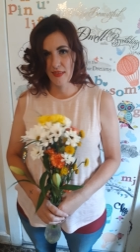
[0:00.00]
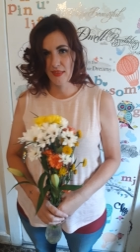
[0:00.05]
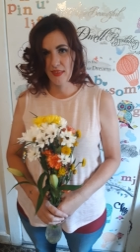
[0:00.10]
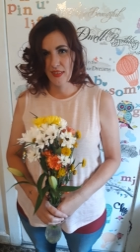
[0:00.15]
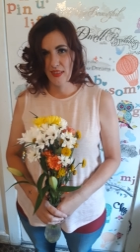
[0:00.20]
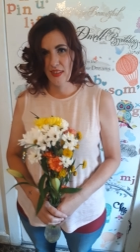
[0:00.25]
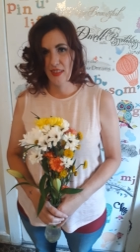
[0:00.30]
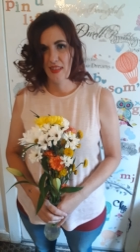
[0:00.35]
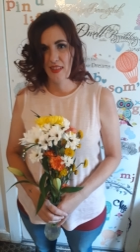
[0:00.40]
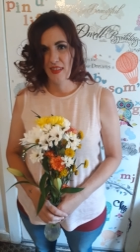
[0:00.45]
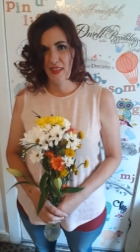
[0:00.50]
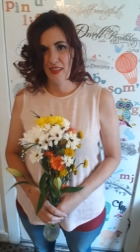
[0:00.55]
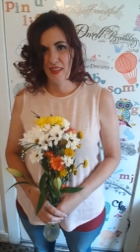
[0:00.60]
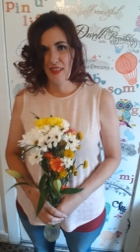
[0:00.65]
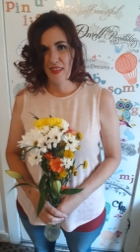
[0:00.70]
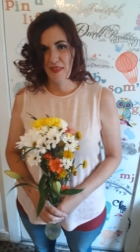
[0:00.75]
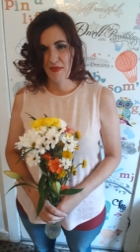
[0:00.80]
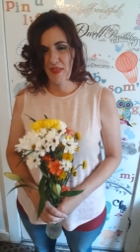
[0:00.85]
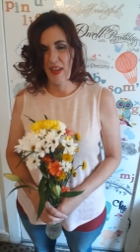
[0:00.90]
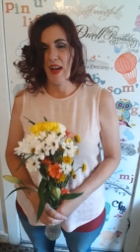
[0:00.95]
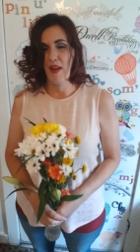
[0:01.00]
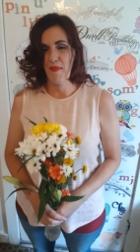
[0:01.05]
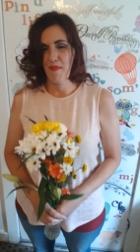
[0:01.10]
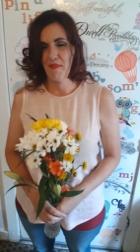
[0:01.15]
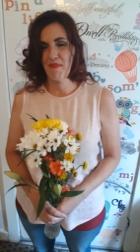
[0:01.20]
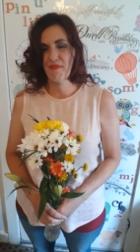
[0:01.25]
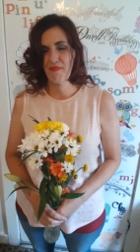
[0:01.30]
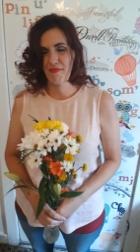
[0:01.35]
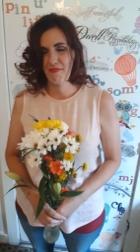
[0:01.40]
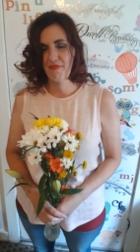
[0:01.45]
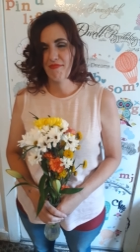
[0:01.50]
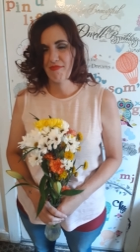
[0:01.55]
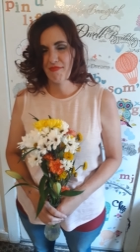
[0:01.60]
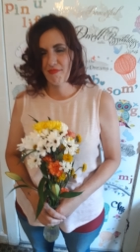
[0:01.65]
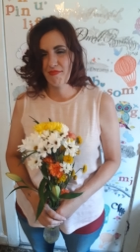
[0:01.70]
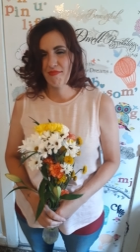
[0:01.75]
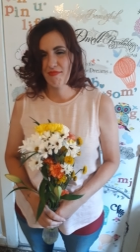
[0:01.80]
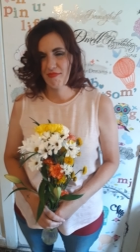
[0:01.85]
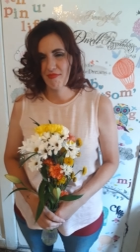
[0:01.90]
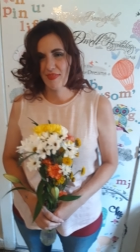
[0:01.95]
Yeah. Yeah.
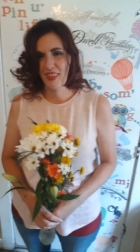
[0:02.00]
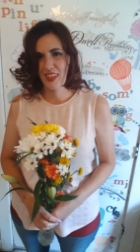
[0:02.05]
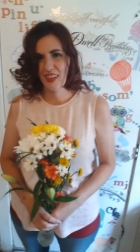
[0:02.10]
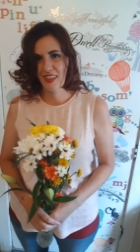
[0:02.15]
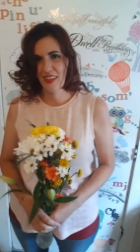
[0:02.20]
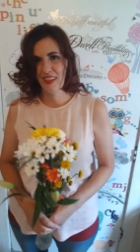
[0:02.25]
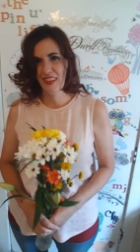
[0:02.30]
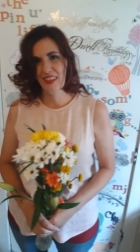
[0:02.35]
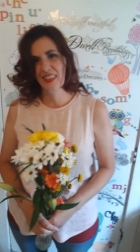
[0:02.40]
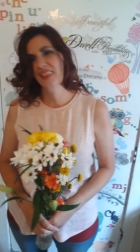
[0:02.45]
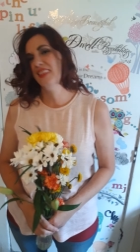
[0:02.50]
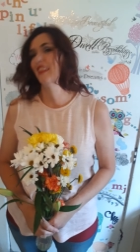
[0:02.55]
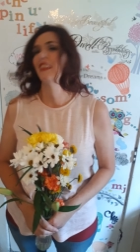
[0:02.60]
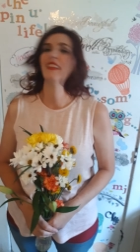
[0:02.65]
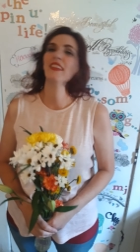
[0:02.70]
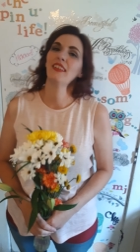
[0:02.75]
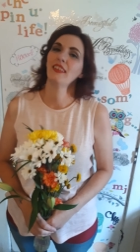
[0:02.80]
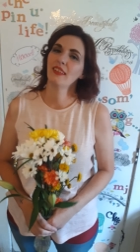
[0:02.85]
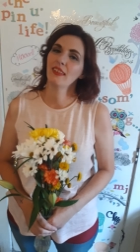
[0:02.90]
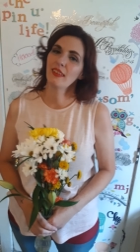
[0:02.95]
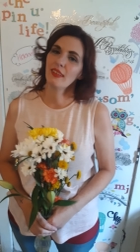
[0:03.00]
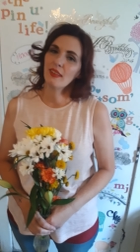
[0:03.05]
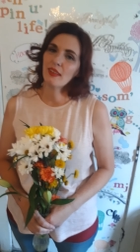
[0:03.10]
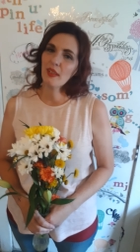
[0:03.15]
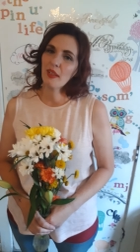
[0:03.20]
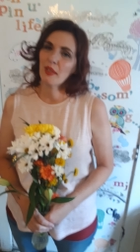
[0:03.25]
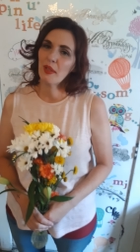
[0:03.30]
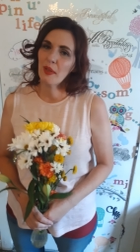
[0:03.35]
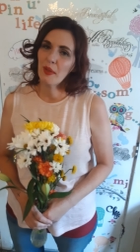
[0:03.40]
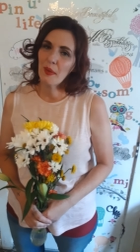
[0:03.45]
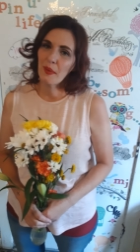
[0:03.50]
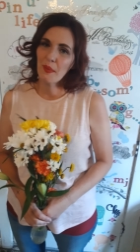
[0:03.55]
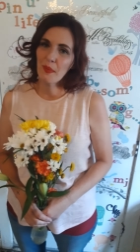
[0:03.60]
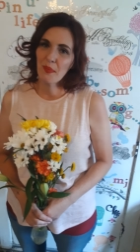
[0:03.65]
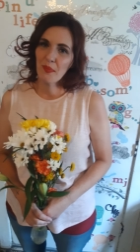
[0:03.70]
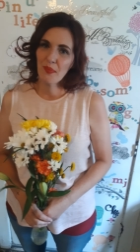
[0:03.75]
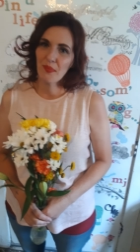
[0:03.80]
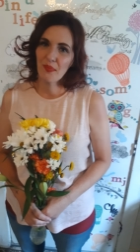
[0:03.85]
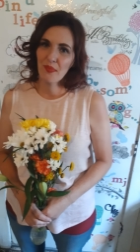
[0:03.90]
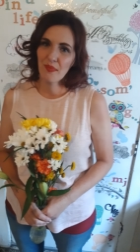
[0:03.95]
And then, if you had a friend that was
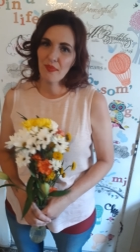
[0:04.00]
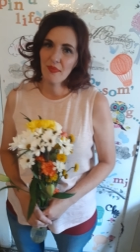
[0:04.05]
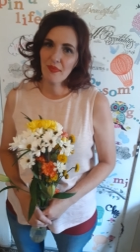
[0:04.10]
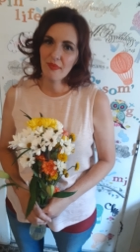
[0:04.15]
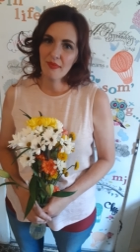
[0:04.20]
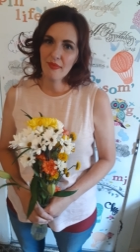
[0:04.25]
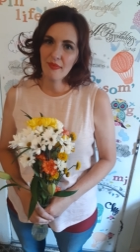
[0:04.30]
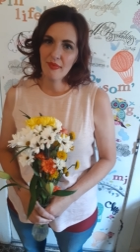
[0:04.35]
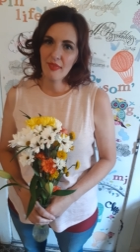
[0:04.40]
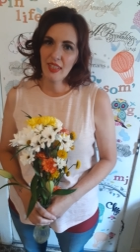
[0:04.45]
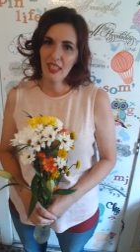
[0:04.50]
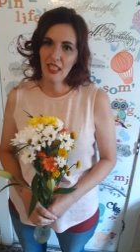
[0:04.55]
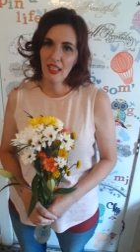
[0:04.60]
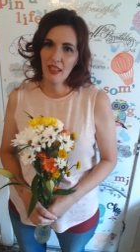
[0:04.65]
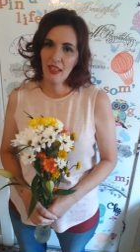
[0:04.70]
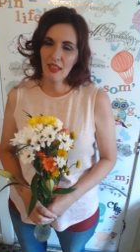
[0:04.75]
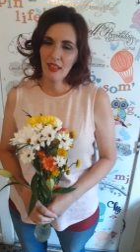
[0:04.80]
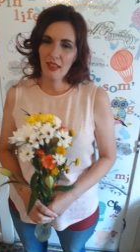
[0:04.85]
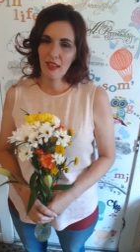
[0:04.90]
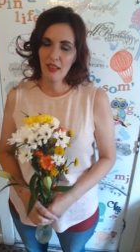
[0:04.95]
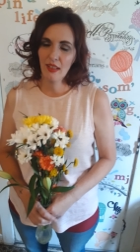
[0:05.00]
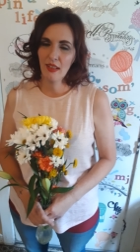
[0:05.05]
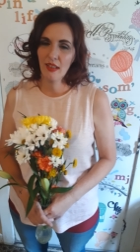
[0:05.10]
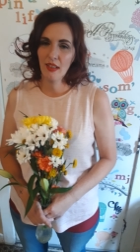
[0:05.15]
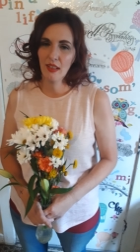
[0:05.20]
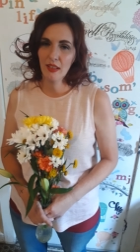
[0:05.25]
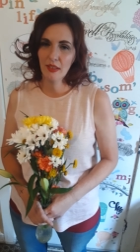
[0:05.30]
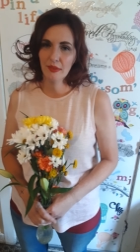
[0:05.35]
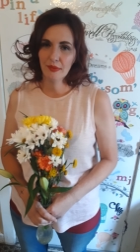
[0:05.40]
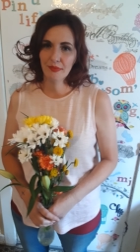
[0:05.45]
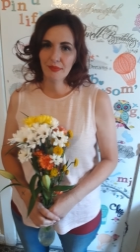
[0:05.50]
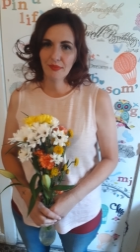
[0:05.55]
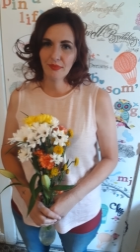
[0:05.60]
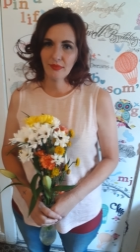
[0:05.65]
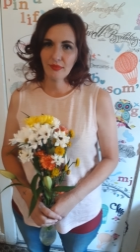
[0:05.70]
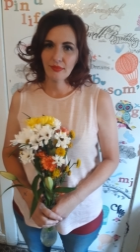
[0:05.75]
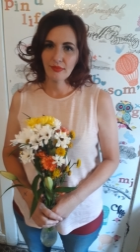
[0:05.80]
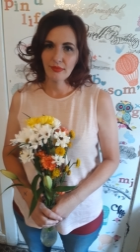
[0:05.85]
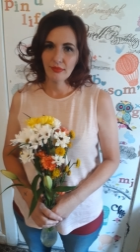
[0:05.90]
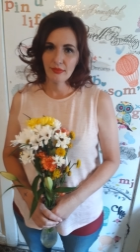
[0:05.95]
on the fence about having a Bonnie's Joy
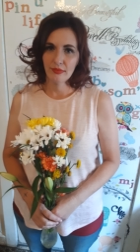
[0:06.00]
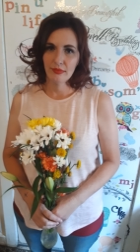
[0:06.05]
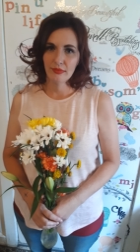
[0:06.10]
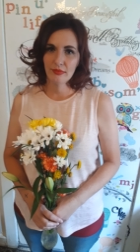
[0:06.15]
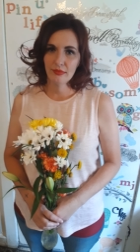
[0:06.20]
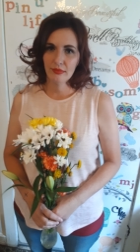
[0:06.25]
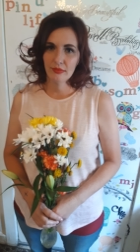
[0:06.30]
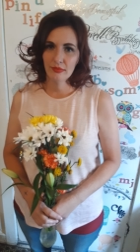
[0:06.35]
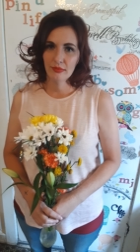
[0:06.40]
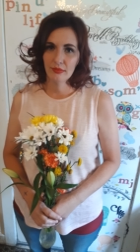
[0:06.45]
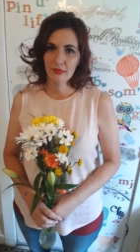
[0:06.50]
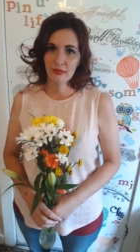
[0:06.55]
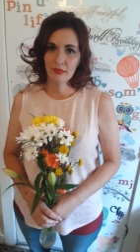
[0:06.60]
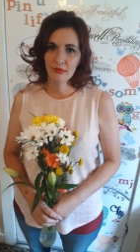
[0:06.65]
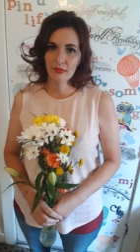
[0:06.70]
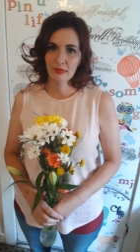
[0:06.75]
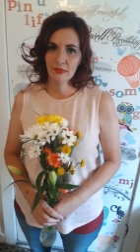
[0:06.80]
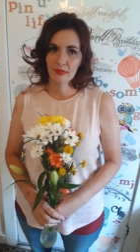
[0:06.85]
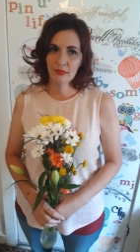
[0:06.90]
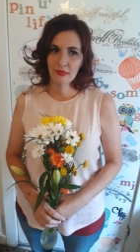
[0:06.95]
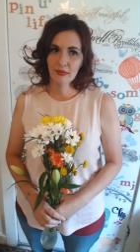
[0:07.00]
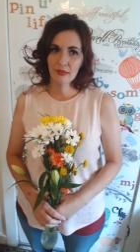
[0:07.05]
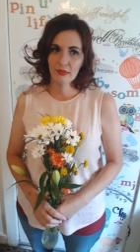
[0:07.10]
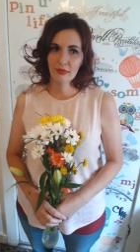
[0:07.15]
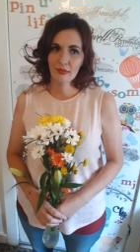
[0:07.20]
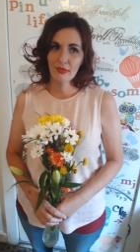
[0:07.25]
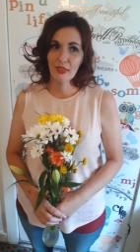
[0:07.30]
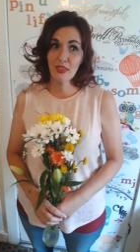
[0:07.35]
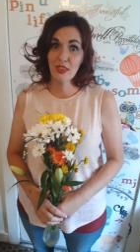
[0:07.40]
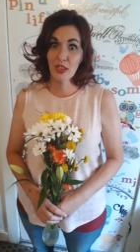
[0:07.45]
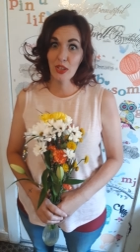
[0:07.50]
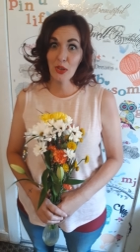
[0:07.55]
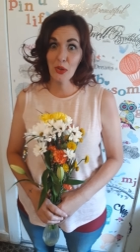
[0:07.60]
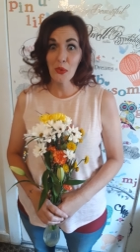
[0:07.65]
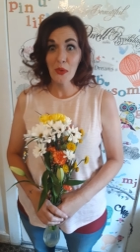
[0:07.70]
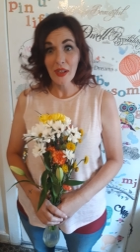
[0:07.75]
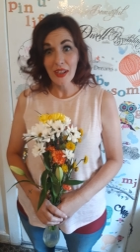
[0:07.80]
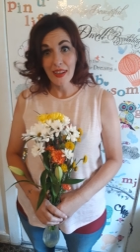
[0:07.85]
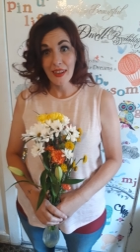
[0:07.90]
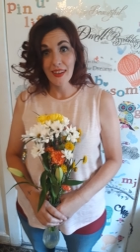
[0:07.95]
experience, what would you tell them? Do
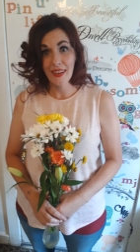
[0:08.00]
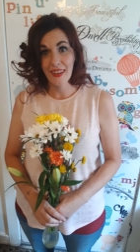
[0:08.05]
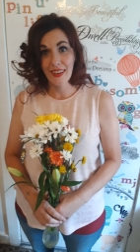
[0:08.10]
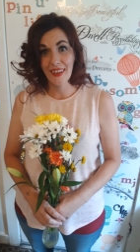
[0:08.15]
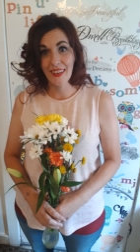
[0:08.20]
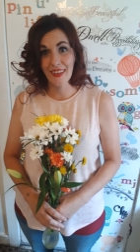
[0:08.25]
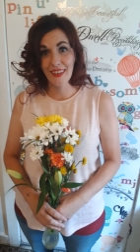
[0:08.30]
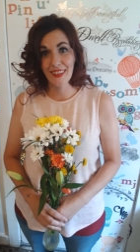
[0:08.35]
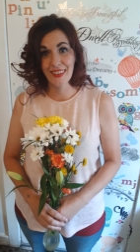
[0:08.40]
it.